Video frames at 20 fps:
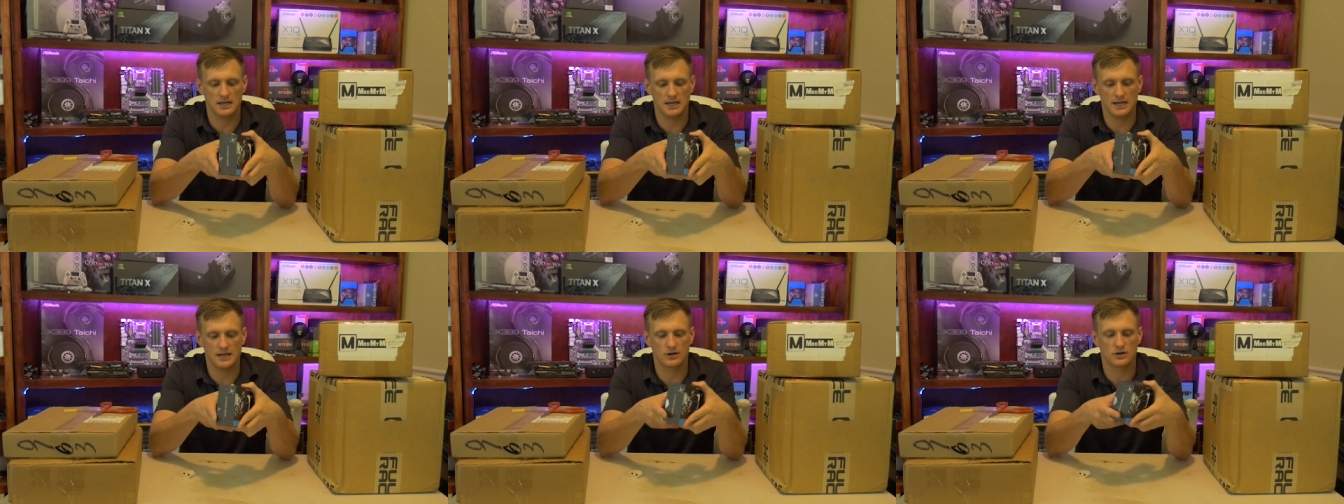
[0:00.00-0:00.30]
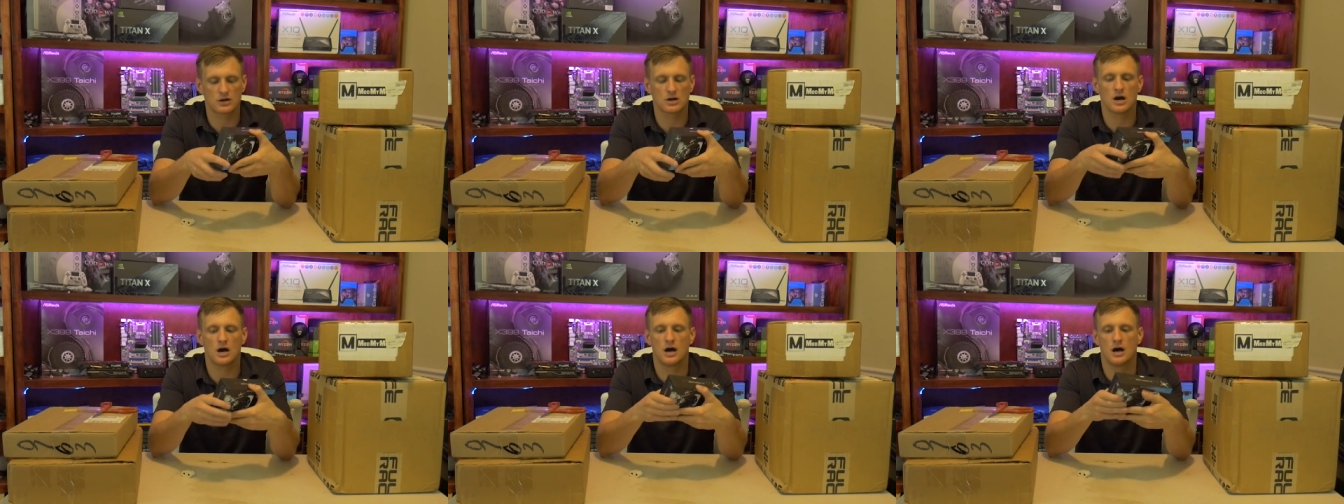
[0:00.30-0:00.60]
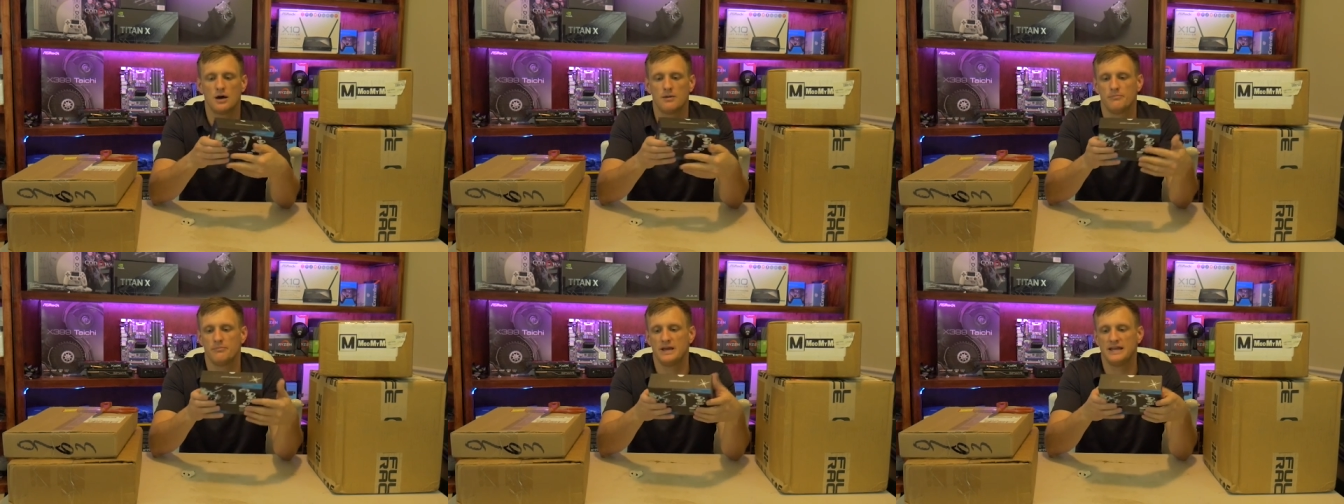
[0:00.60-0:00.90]

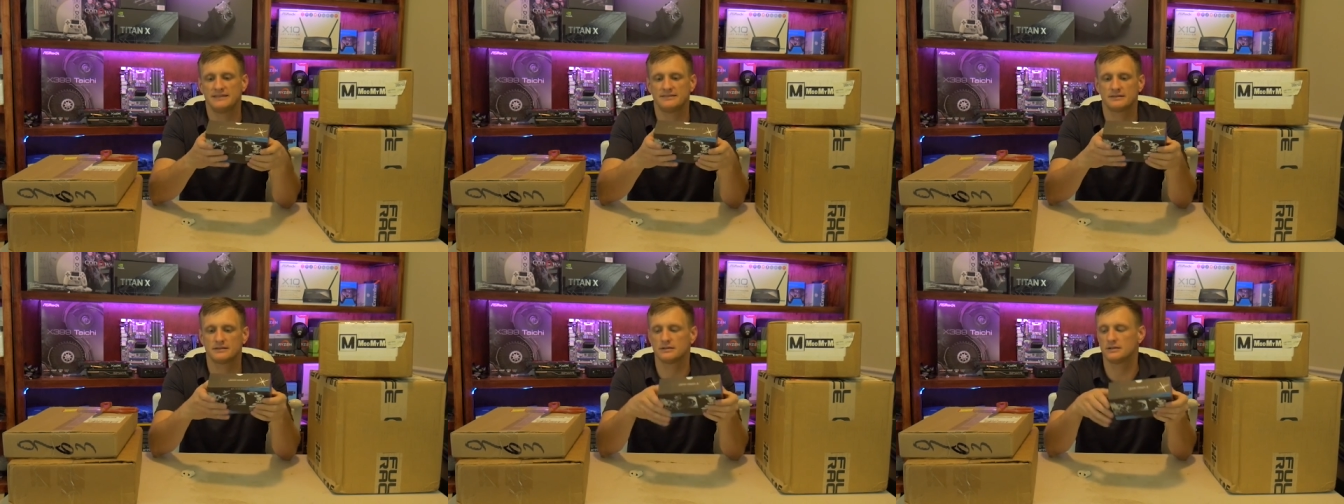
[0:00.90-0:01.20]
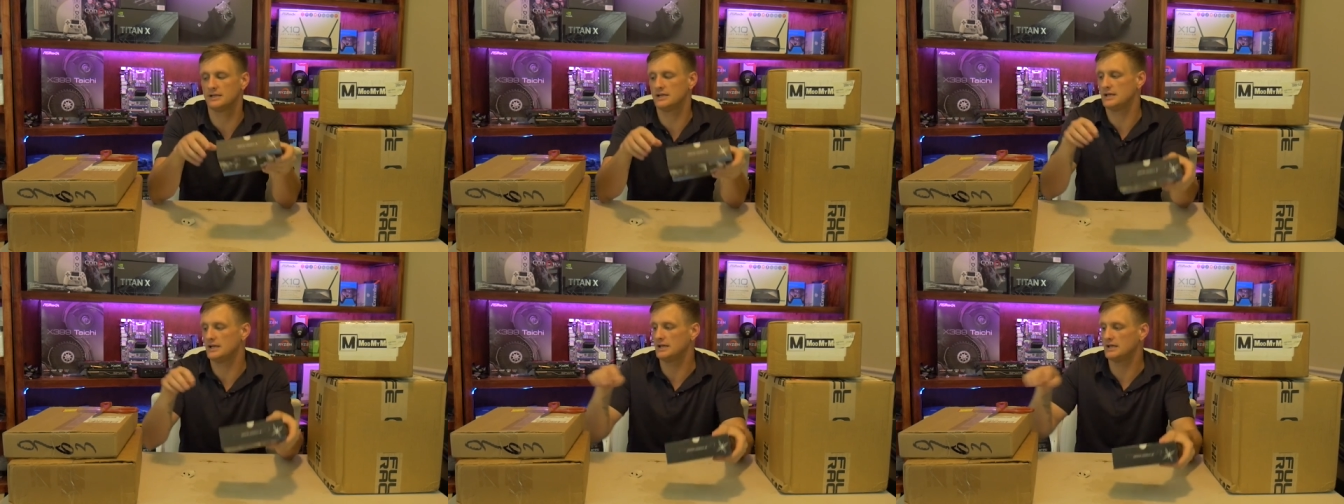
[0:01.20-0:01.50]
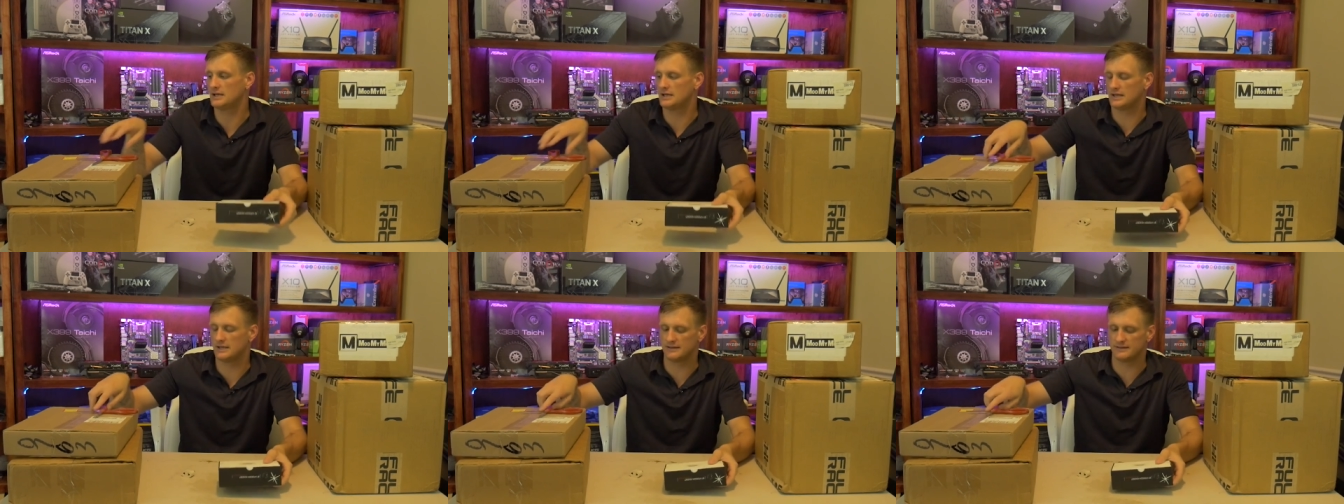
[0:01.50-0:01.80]
intercom basically
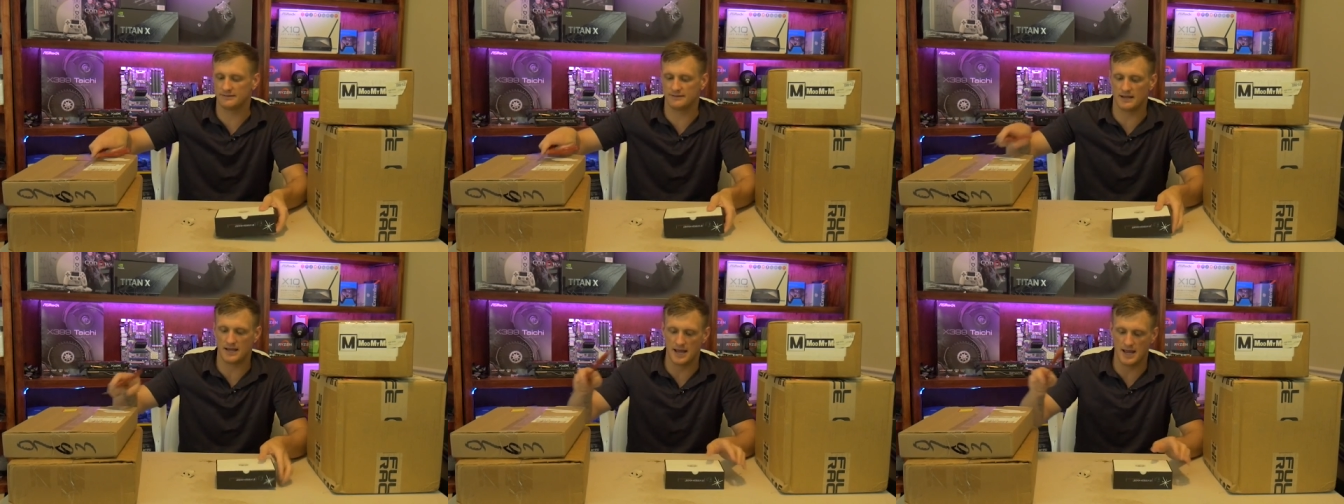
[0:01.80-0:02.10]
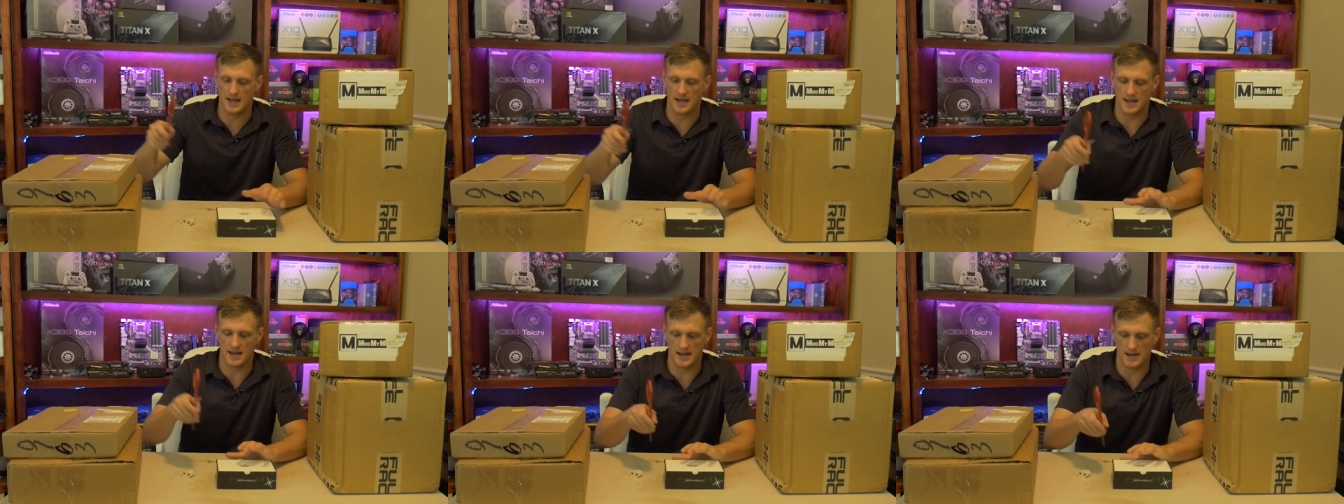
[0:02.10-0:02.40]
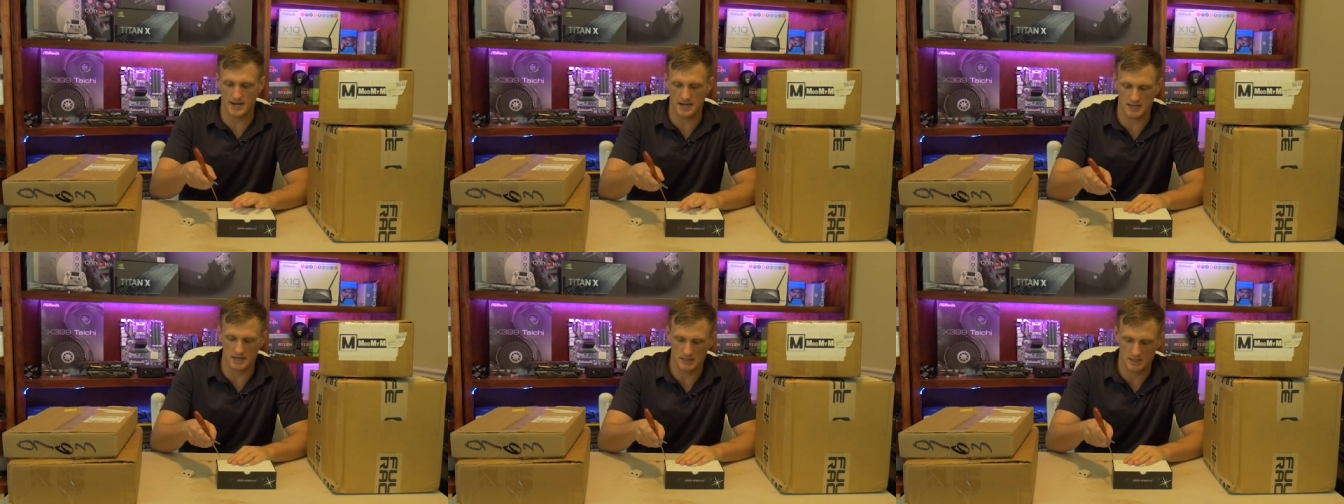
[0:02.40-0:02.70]
it is
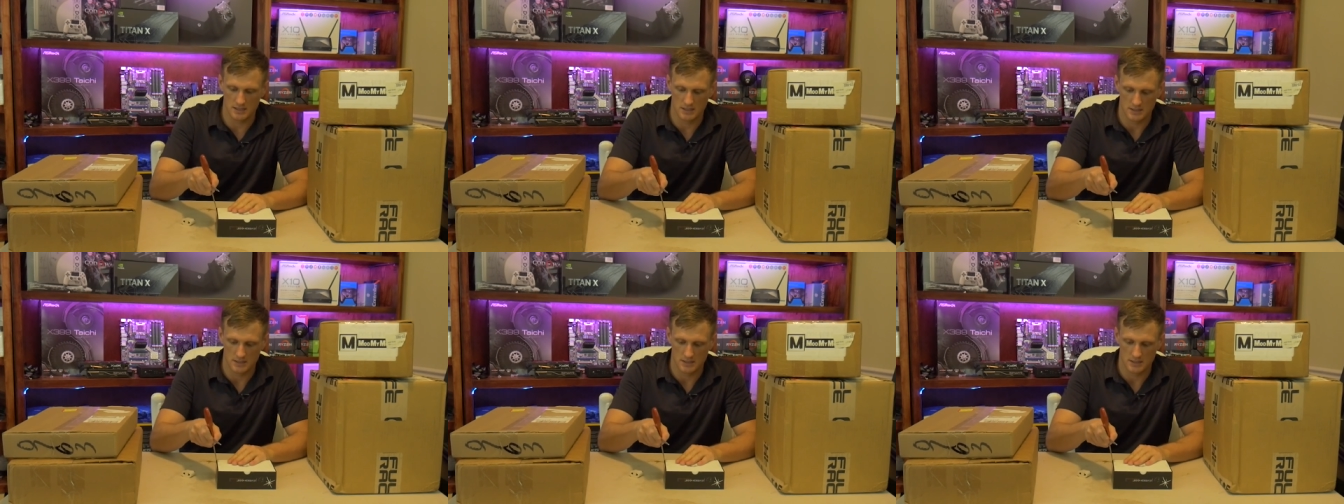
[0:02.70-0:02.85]
a